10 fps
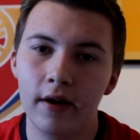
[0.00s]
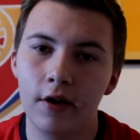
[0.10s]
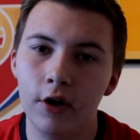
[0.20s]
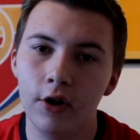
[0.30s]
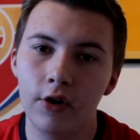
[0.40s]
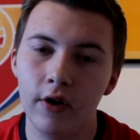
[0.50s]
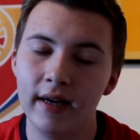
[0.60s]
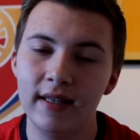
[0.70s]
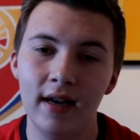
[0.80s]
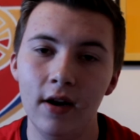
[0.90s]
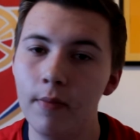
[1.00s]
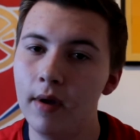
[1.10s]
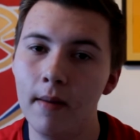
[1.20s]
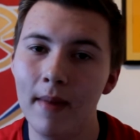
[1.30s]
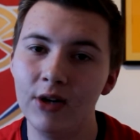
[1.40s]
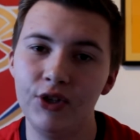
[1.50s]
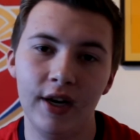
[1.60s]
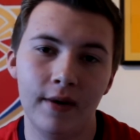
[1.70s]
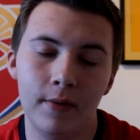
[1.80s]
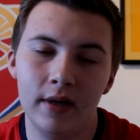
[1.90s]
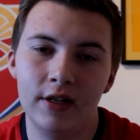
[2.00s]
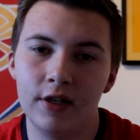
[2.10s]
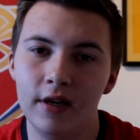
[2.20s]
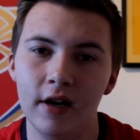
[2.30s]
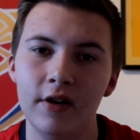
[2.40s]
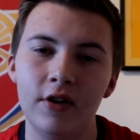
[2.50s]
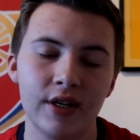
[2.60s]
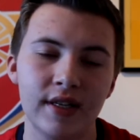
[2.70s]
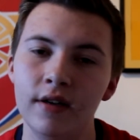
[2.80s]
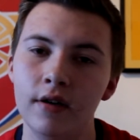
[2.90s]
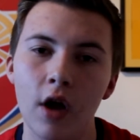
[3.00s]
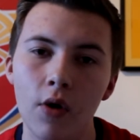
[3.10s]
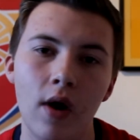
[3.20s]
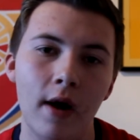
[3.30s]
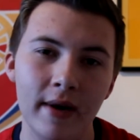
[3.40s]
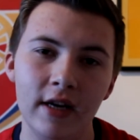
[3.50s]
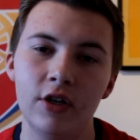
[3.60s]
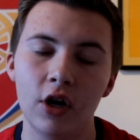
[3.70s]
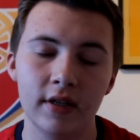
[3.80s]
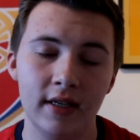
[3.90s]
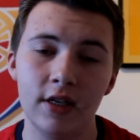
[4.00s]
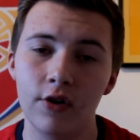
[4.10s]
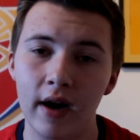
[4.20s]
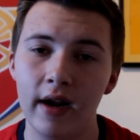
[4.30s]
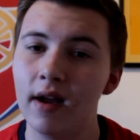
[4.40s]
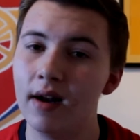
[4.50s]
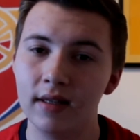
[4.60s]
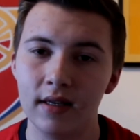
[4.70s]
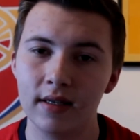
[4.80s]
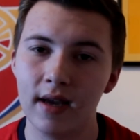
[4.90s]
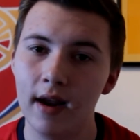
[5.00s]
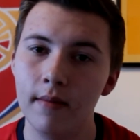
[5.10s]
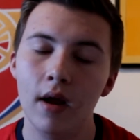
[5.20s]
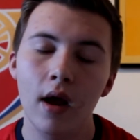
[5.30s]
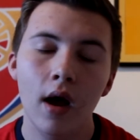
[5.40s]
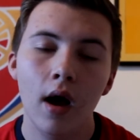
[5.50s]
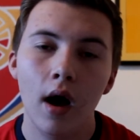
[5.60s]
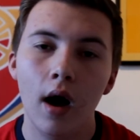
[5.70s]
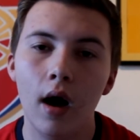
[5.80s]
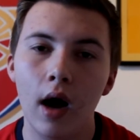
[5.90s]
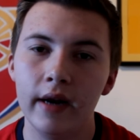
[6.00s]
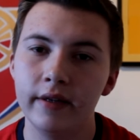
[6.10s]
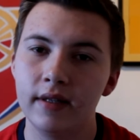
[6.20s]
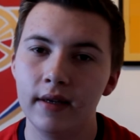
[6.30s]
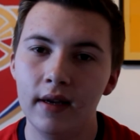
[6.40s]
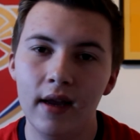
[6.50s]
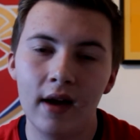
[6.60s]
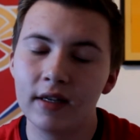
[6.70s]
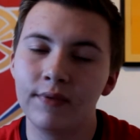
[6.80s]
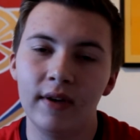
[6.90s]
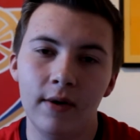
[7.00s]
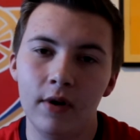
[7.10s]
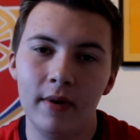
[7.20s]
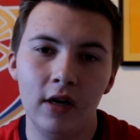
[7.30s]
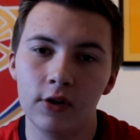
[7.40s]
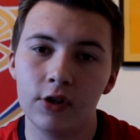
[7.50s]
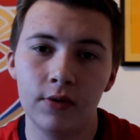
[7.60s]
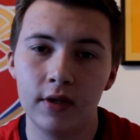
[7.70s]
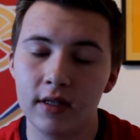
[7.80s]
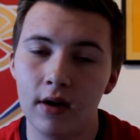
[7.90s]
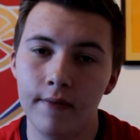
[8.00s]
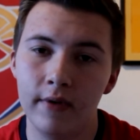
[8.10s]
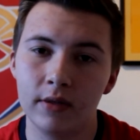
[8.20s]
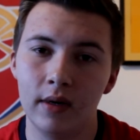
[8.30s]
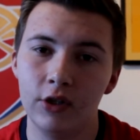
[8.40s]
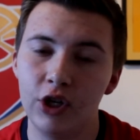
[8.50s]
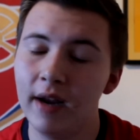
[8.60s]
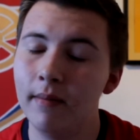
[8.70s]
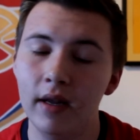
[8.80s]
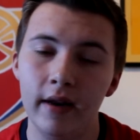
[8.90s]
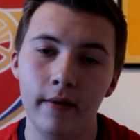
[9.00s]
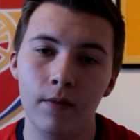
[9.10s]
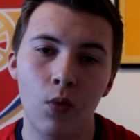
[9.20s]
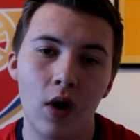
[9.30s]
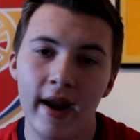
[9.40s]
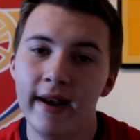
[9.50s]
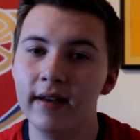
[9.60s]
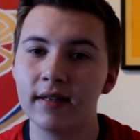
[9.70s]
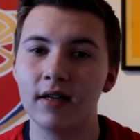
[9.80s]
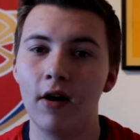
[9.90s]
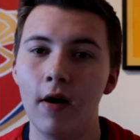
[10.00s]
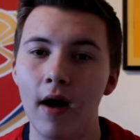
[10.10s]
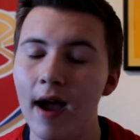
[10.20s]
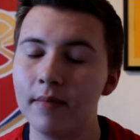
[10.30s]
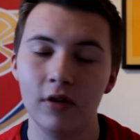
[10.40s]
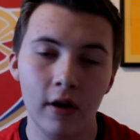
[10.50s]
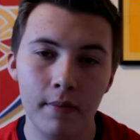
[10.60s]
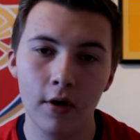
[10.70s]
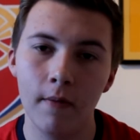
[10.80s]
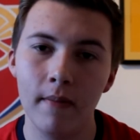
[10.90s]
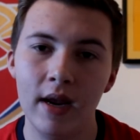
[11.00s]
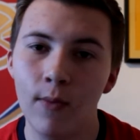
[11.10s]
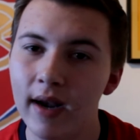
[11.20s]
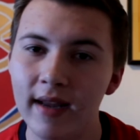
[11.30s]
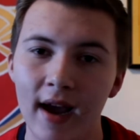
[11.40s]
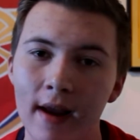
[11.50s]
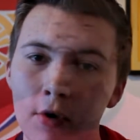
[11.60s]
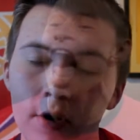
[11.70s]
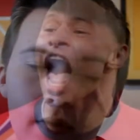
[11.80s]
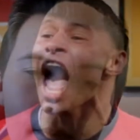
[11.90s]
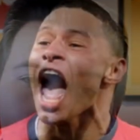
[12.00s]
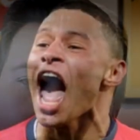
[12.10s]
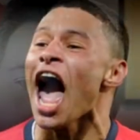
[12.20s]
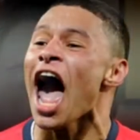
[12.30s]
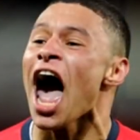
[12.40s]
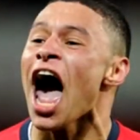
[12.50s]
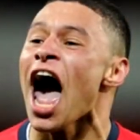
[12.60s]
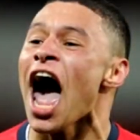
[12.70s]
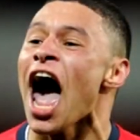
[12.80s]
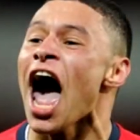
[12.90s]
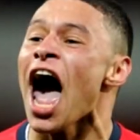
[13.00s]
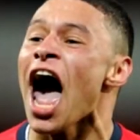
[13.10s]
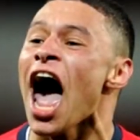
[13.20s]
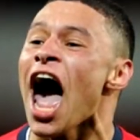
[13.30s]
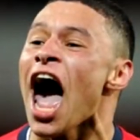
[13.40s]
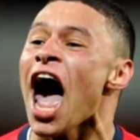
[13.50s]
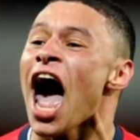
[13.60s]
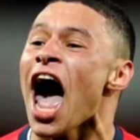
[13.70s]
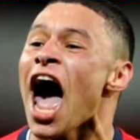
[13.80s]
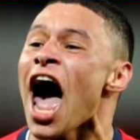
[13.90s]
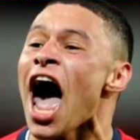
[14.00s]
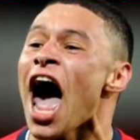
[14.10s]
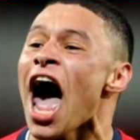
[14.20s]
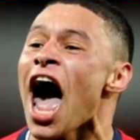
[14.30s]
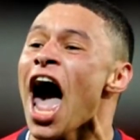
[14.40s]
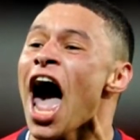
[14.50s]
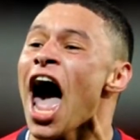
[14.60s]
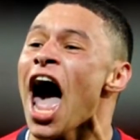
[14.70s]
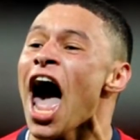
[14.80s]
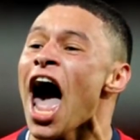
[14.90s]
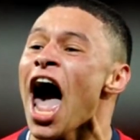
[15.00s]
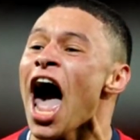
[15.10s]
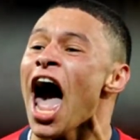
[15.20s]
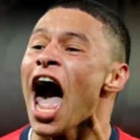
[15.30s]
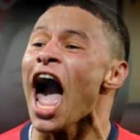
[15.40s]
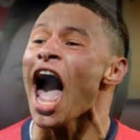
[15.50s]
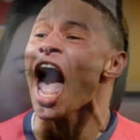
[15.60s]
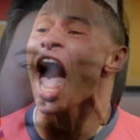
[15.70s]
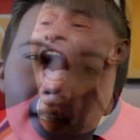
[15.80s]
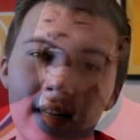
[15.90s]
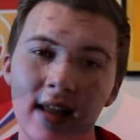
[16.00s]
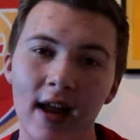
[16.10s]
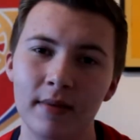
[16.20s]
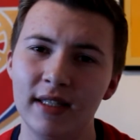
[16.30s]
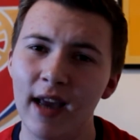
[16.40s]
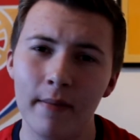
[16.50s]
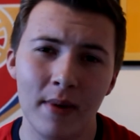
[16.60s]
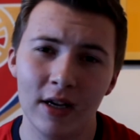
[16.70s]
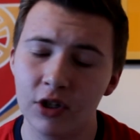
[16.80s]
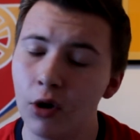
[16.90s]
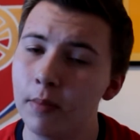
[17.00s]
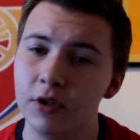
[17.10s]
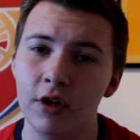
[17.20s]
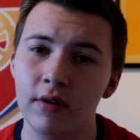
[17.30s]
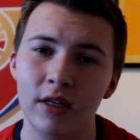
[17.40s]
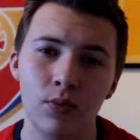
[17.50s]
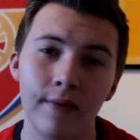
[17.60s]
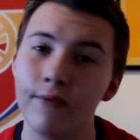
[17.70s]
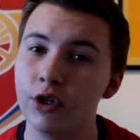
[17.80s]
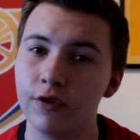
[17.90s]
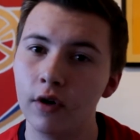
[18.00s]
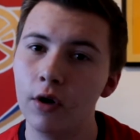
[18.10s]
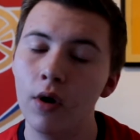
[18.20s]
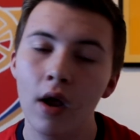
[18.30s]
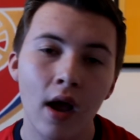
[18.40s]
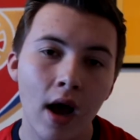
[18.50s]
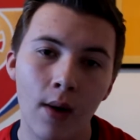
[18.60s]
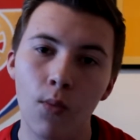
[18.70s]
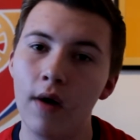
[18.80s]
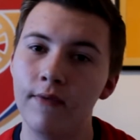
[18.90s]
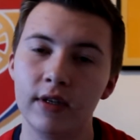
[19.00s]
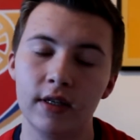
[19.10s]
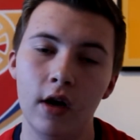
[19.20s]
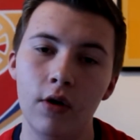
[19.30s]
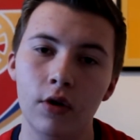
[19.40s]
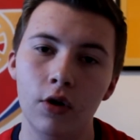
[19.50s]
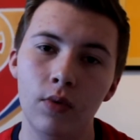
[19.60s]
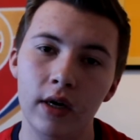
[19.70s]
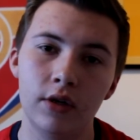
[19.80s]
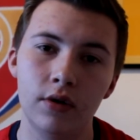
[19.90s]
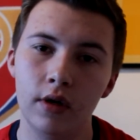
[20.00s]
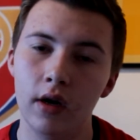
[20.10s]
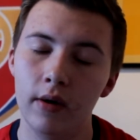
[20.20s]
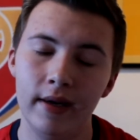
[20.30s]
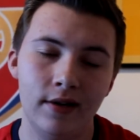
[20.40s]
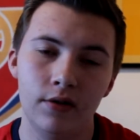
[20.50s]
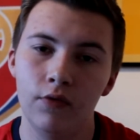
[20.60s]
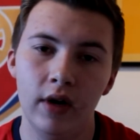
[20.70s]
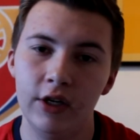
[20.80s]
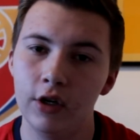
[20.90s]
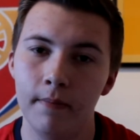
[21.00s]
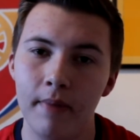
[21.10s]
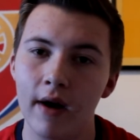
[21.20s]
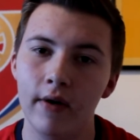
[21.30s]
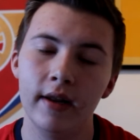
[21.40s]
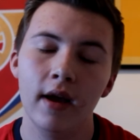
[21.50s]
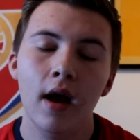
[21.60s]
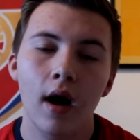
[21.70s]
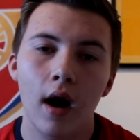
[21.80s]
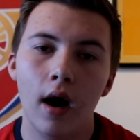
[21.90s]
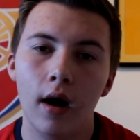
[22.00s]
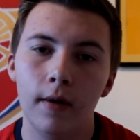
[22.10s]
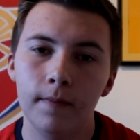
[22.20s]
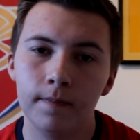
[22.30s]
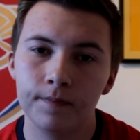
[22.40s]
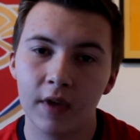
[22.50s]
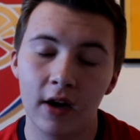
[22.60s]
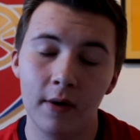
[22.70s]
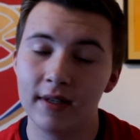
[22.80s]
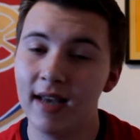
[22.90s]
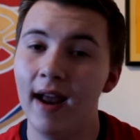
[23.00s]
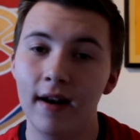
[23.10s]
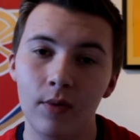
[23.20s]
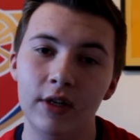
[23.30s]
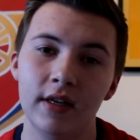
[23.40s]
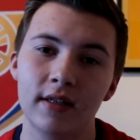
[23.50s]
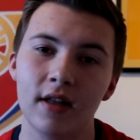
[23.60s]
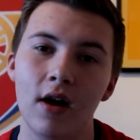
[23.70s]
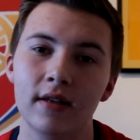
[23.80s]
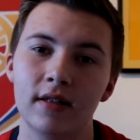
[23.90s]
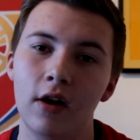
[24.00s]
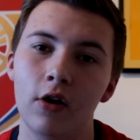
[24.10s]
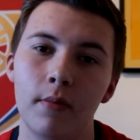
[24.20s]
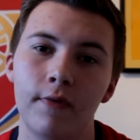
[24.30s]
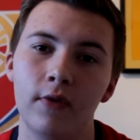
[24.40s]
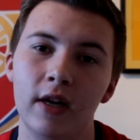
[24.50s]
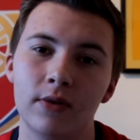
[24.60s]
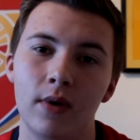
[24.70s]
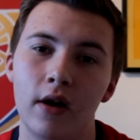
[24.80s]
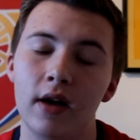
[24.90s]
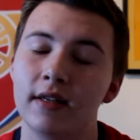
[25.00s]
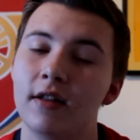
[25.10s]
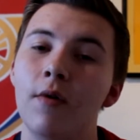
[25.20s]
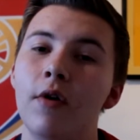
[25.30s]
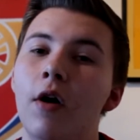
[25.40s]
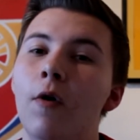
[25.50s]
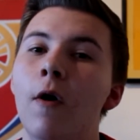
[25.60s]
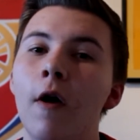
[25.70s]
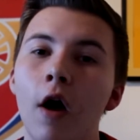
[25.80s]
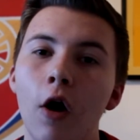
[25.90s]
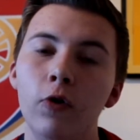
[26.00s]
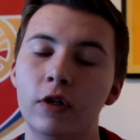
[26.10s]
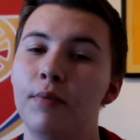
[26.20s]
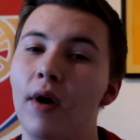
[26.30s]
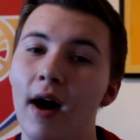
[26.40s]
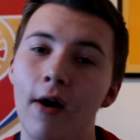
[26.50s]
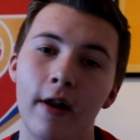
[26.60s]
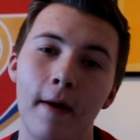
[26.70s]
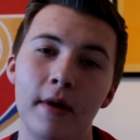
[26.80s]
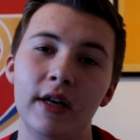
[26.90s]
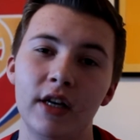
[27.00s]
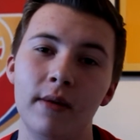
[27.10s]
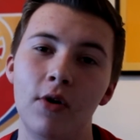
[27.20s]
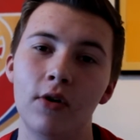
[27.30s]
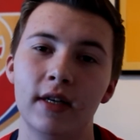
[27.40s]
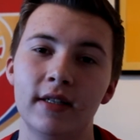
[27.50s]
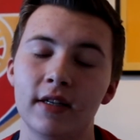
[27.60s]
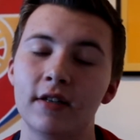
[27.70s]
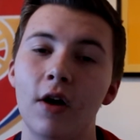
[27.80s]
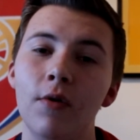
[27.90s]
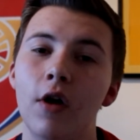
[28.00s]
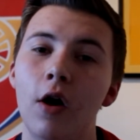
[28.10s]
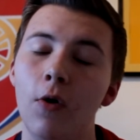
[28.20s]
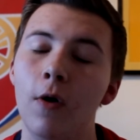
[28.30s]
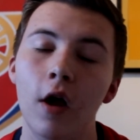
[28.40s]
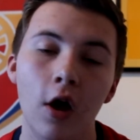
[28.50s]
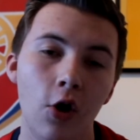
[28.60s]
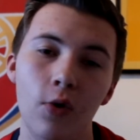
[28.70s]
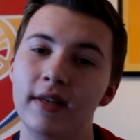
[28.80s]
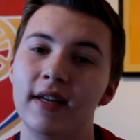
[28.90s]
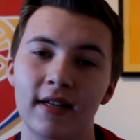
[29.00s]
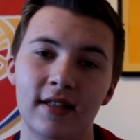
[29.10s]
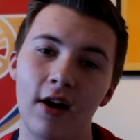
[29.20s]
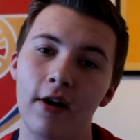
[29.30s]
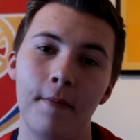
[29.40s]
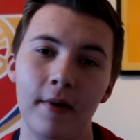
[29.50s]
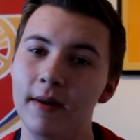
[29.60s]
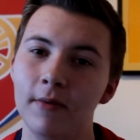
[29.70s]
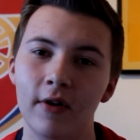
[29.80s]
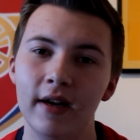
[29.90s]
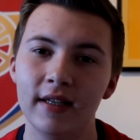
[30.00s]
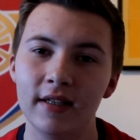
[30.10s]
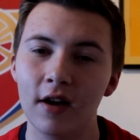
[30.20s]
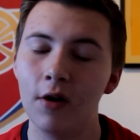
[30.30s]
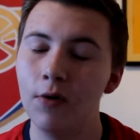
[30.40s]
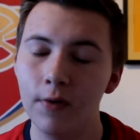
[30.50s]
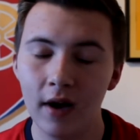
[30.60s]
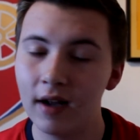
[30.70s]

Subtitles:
that could have created a little bit of magic, which, you know, you just know how many chances he's created going into this game. And I just think it would have been logical to start him for this one. Chamberlain, why he didn't start, absolutely beyond me. When he came on off the bench, our best player by far, brought so much energy and life into the game. Set up about two opportunities, one for Giroud and one for Sanogo, which, you know, he really should have buried. And I was saying that we should have started Sanogo before this one. I just don't know who to put out on that pitch anymore, because I just don't know who is going to turn up anymore. It's so